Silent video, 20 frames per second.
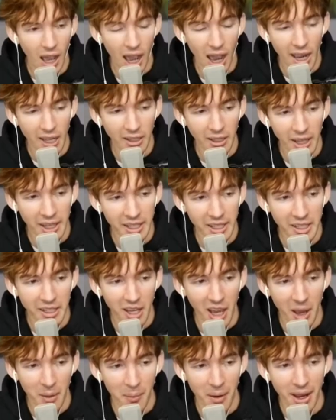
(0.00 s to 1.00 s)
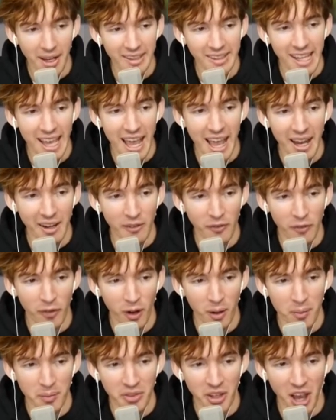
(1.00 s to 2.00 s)
I like got my dad
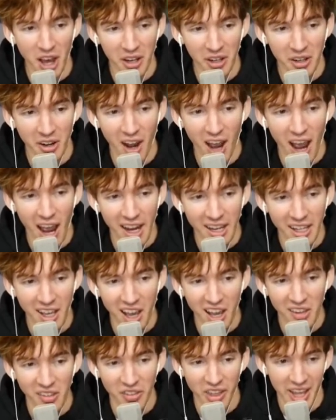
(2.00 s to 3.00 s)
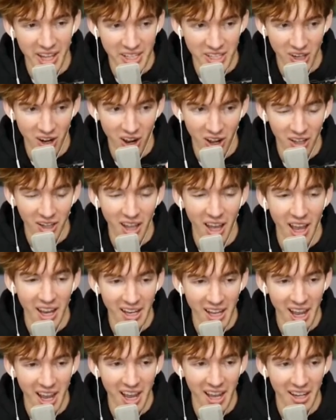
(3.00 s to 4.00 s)
from daughter. I got that's all I
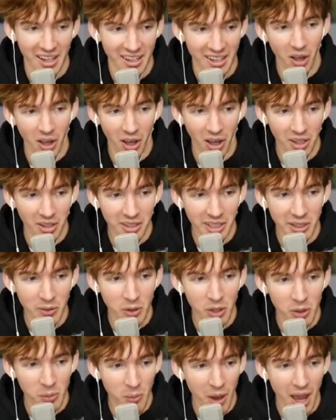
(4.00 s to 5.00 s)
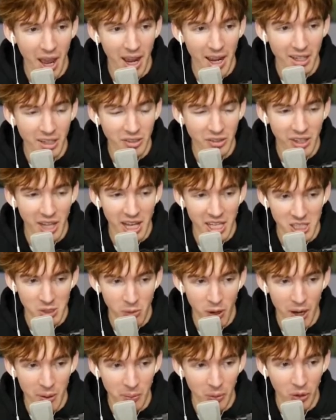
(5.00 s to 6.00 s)
got. Ugly with my that's
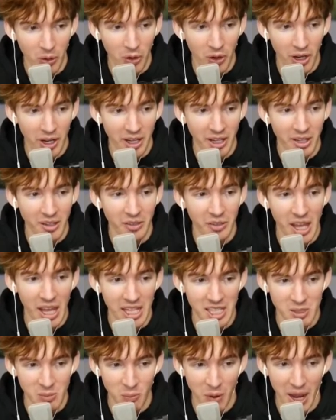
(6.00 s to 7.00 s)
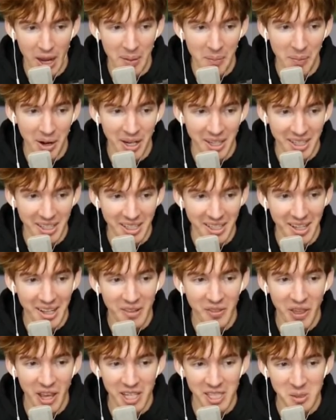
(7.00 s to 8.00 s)
my boy. That's my money.
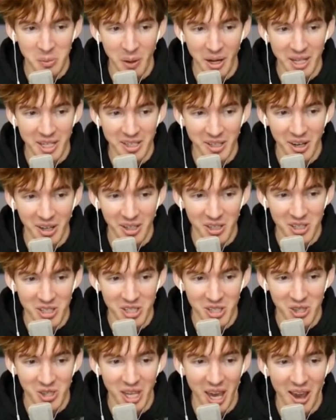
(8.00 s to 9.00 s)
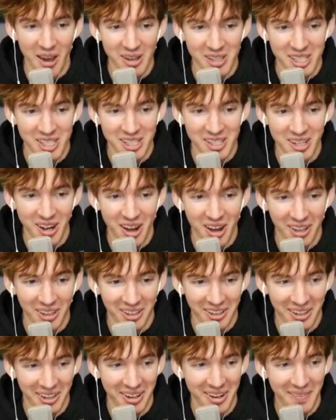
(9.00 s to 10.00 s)
That's my daughter's thousand
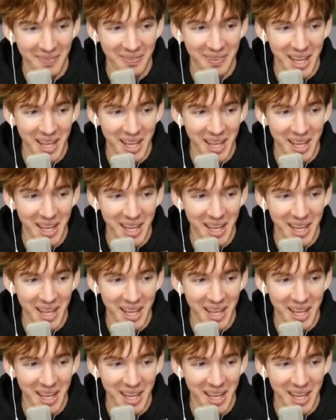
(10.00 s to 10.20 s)
dollar.